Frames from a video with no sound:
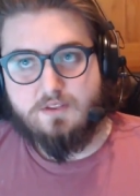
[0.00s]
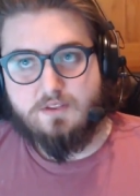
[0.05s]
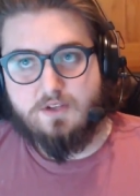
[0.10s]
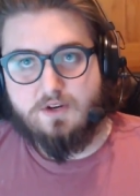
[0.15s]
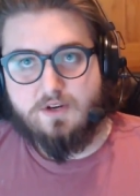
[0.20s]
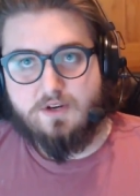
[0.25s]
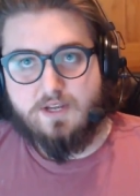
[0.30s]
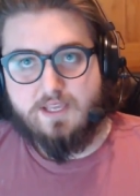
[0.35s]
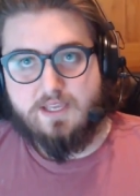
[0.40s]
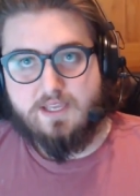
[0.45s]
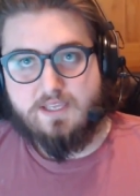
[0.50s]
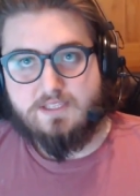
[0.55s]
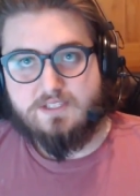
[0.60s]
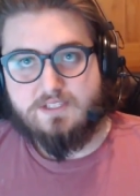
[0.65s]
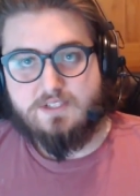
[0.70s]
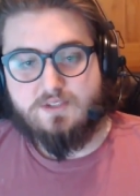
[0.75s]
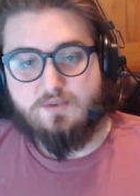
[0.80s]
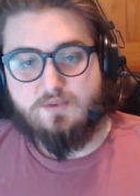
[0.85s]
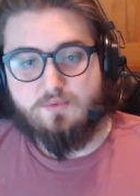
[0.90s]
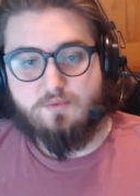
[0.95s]
learning
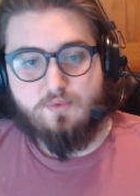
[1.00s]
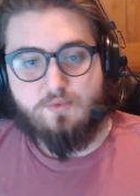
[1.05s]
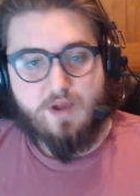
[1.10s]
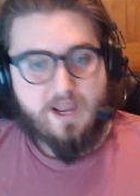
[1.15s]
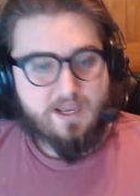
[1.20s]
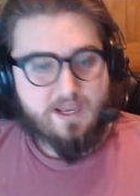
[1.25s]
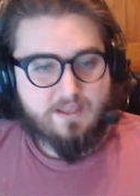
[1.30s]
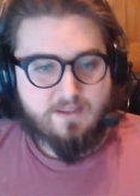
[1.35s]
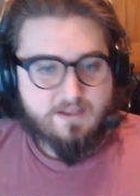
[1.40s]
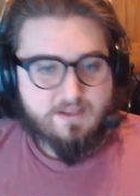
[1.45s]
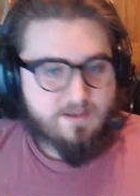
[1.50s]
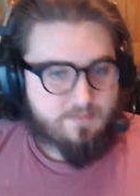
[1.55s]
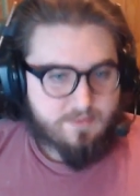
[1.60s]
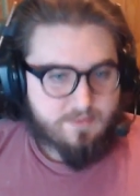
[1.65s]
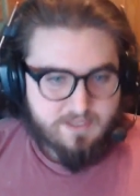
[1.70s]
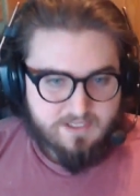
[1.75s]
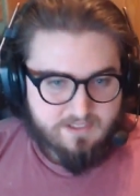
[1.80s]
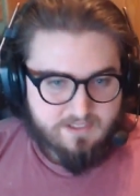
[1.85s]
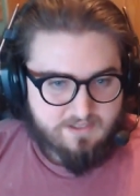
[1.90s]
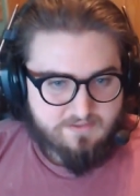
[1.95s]
is directly
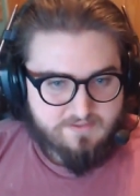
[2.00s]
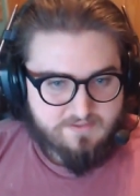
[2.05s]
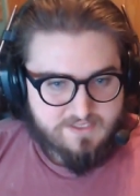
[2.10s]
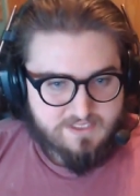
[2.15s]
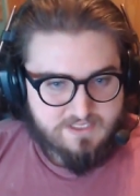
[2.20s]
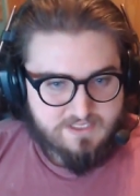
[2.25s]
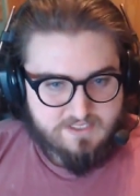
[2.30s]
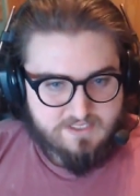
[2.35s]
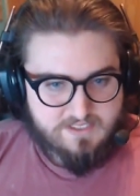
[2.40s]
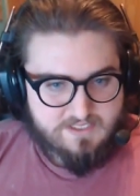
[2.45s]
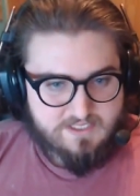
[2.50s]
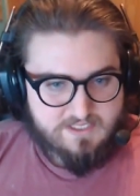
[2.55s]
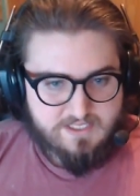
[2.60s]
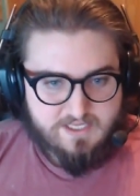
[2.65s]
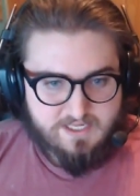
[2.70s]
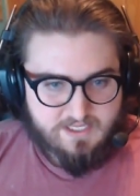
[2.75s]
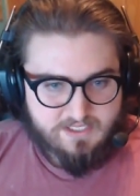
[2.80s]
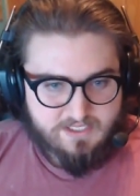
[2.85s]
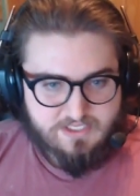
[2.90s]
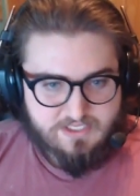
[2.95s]
applicative to, to
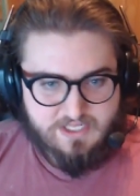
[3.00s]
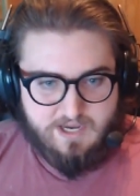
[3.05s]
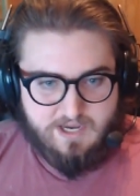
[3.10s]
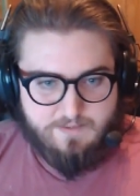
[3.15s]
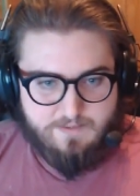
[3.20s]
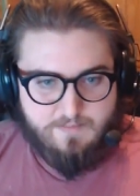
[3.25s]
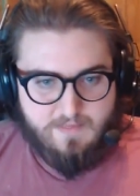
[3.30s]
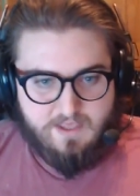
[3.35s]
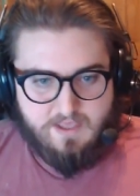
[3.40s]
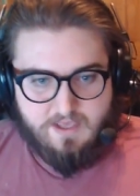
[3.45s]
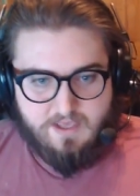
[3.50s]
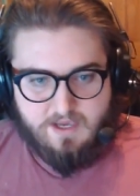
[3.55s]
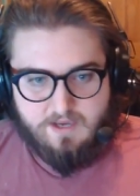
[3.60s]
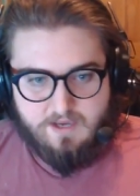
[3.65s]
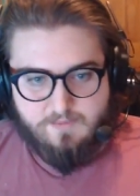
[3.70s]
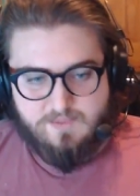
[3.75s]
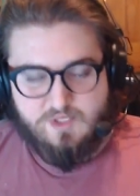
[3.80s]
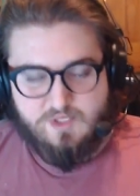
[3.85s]
getting a job. Um,